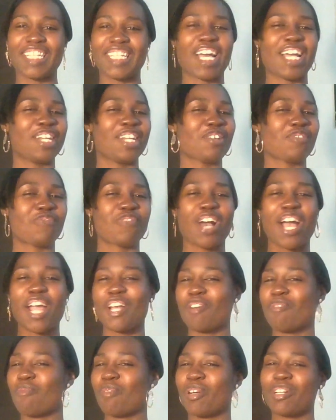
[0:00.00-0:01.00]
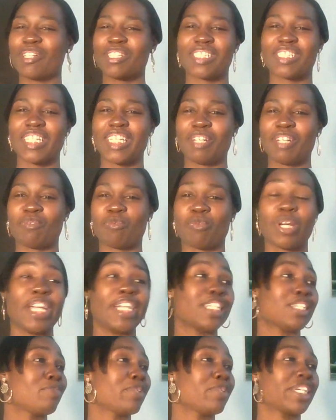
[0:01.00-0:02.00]
I hear fireworks,
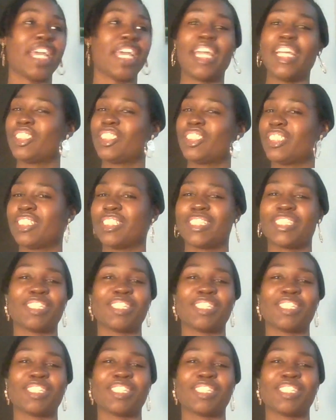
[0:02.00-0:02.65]
random occasions.